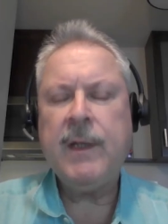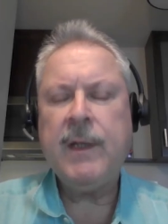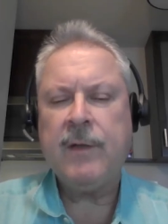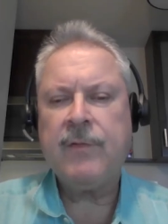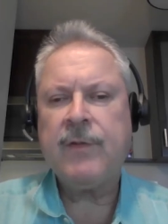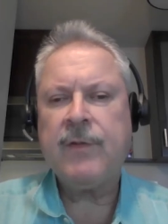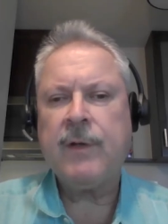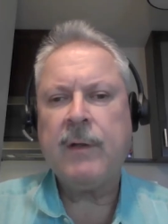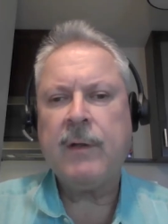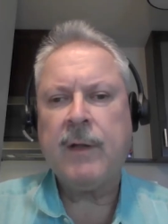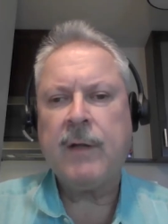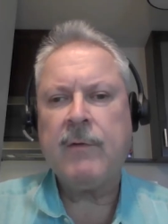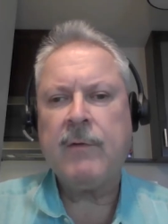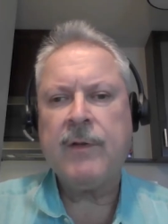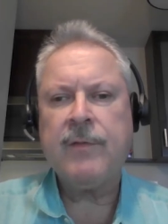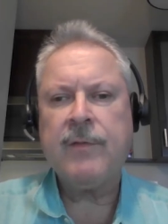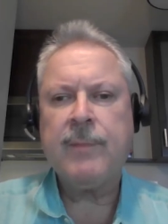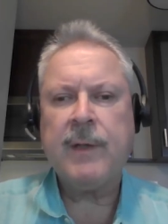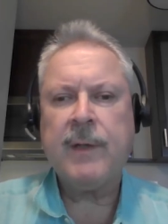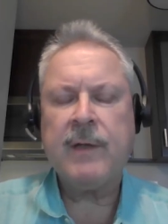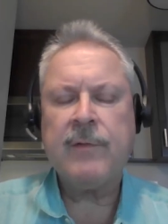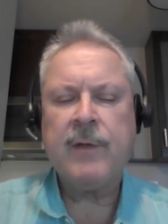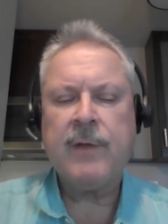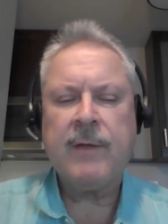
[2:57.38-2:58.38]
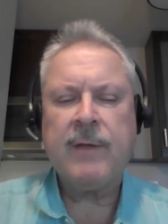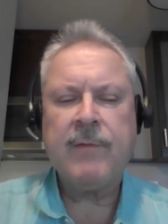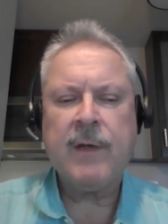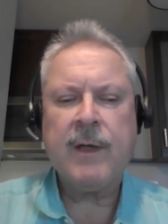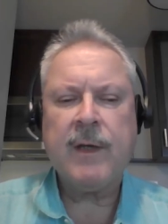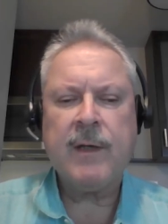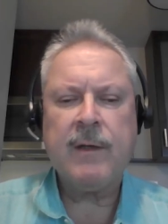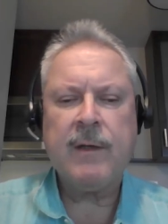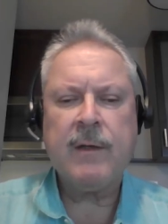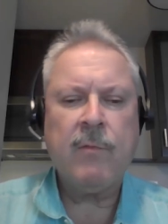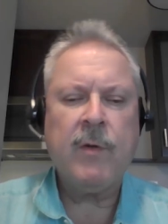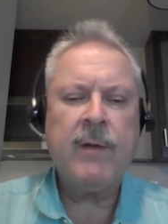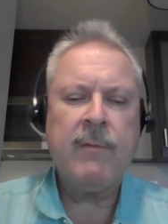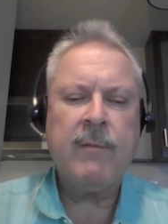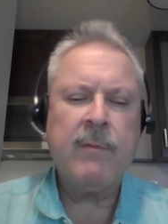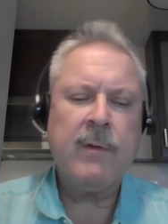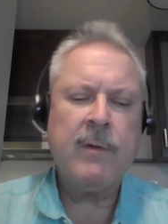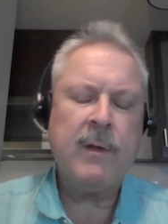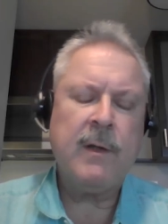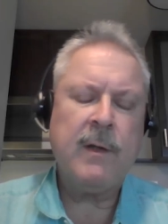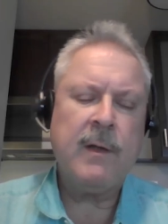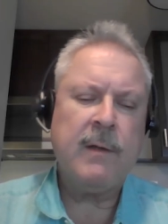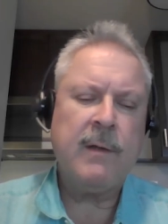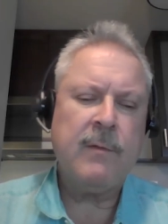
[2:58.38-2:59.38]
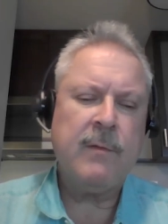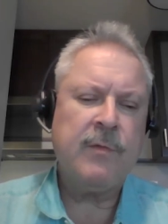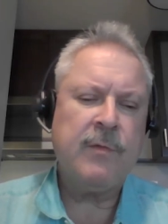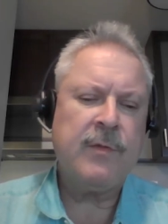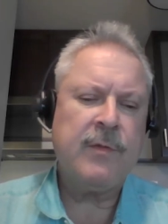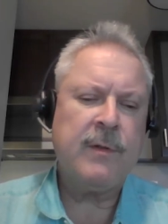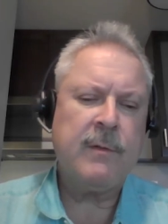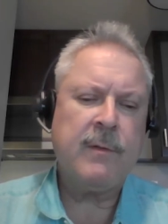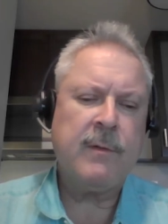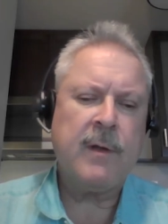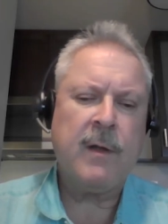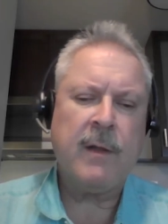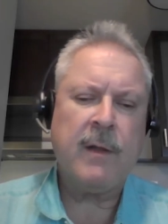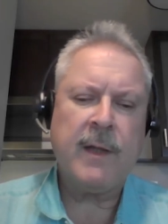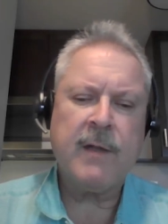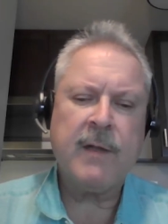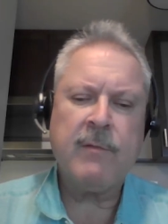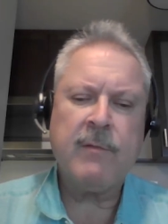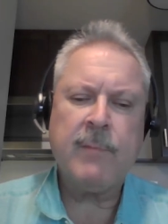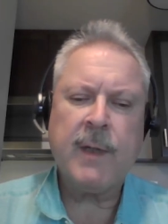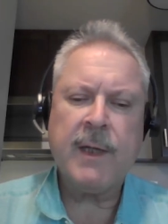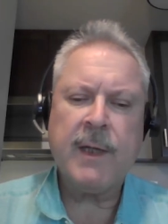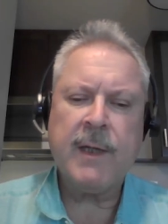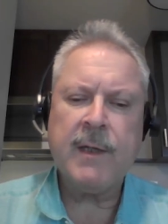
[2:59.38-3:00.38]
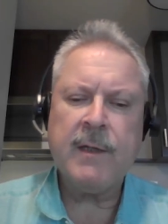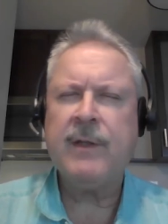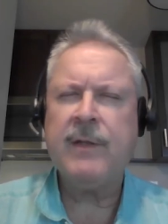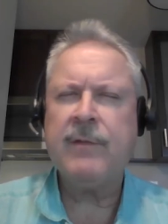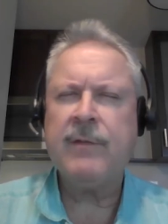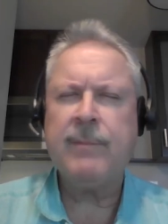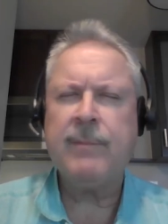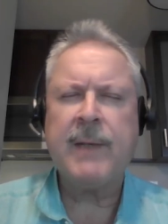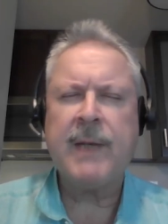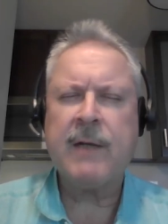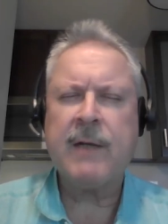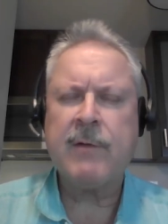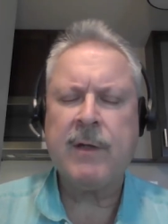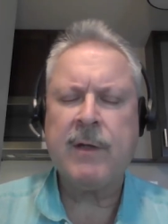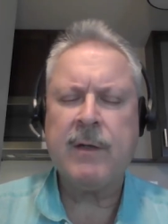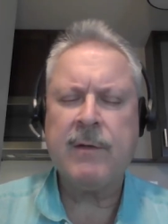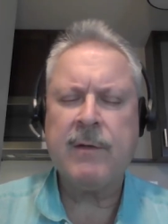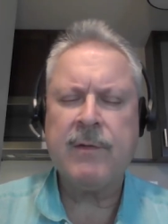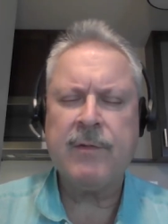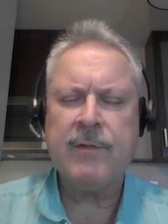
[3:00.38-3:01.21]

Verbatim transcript: is in a lot of respects. I've got one who's a colleague of mine. His background